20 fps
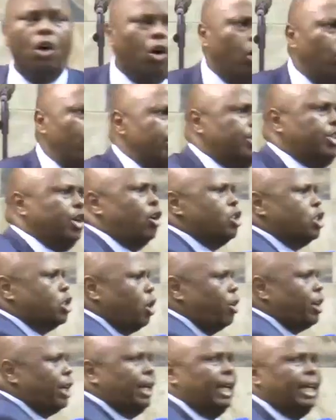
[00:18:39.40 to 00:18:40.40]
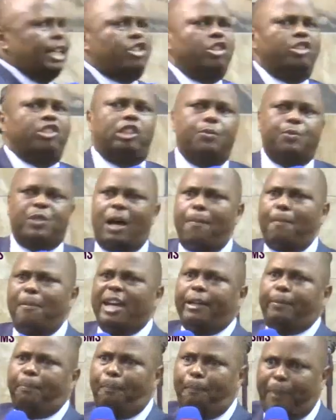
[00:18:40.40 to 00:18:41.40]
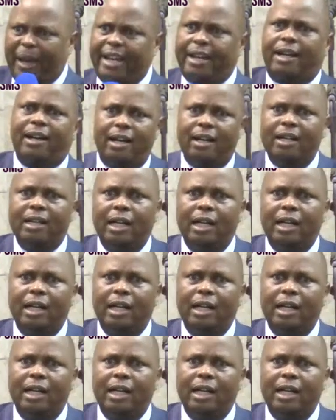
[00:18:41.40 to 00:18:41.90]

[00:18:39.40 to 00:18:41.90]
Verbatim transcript: horizontal relationships are made better